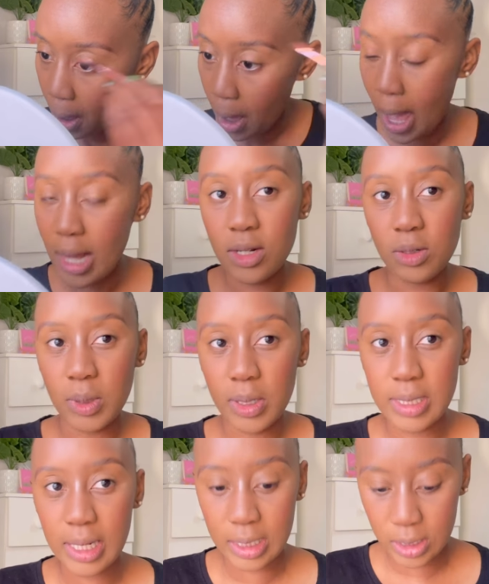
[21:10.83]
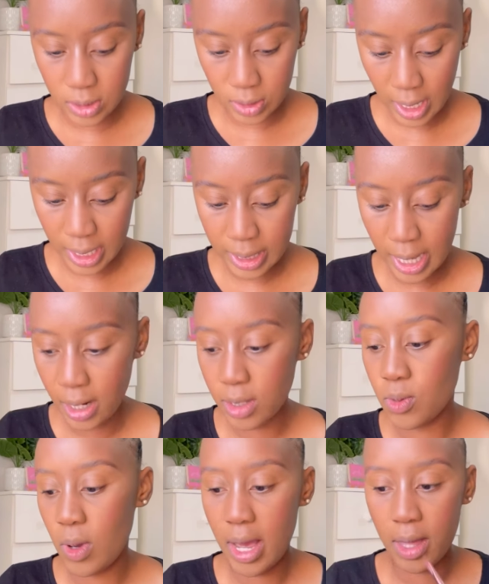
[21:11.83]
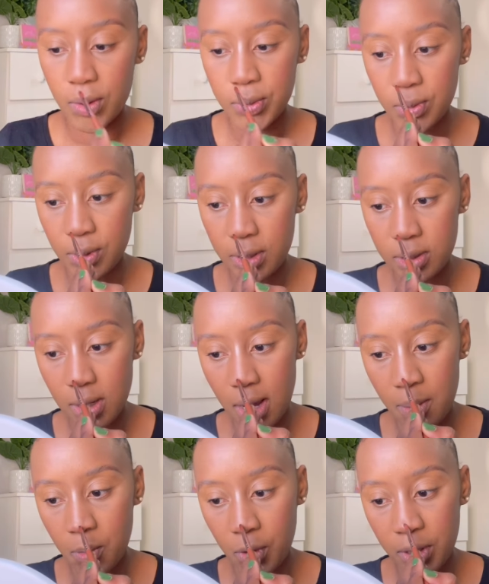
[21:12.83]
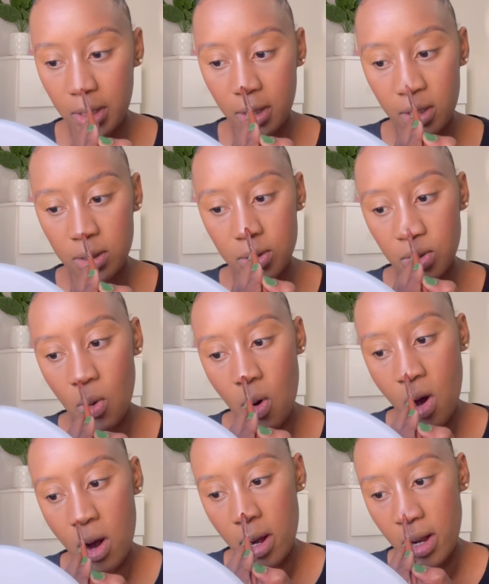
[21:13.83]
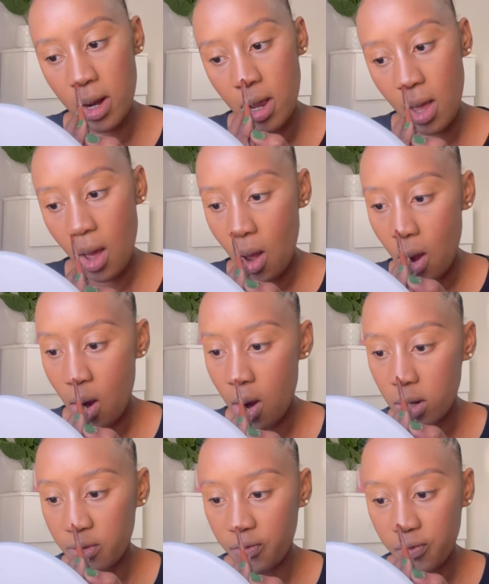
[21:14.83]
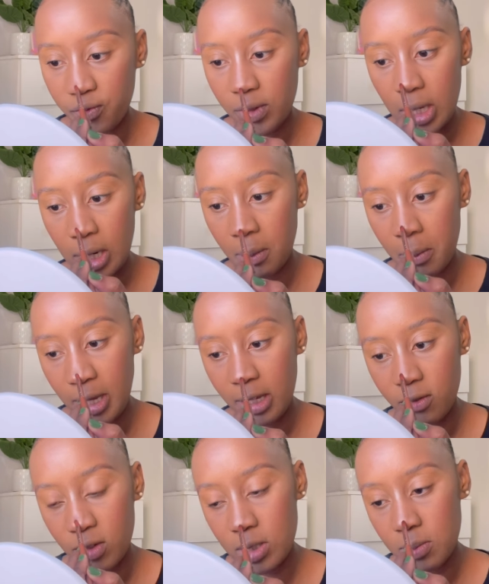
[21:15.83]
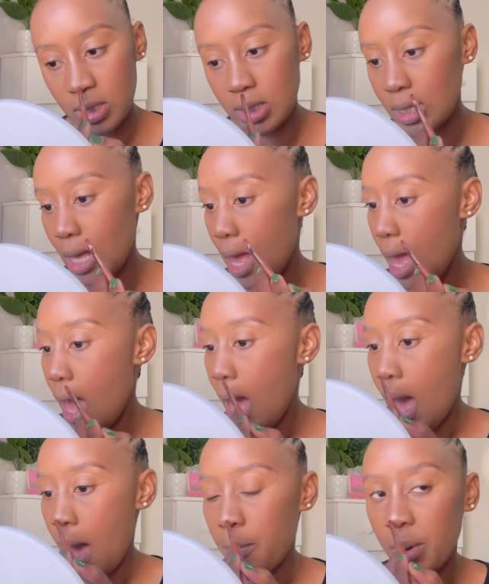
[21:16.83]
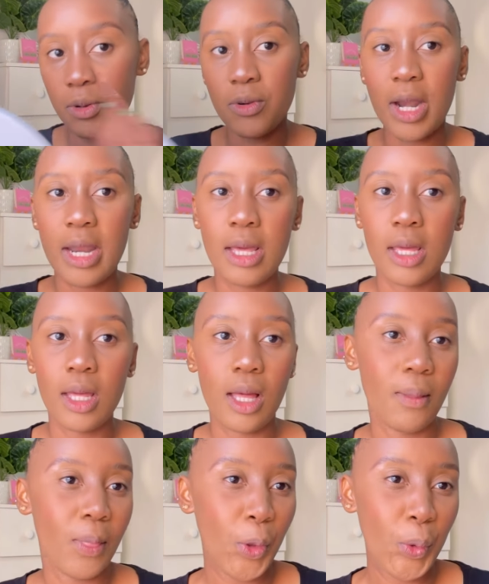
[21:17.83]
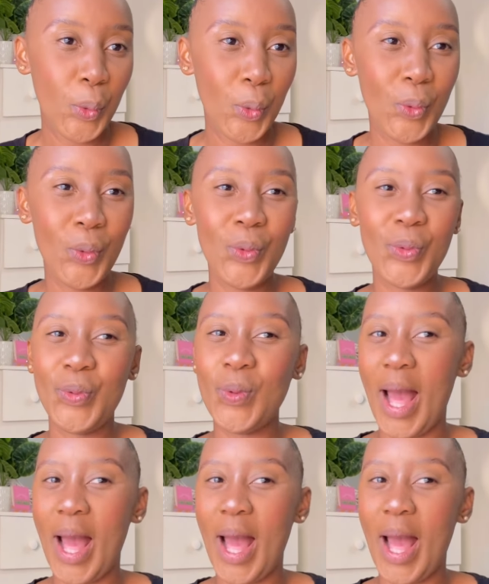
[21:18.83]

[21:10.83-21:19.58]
and not because I need to. And that is why also this year I'm working so hard on getting my investment up and running. Ooh,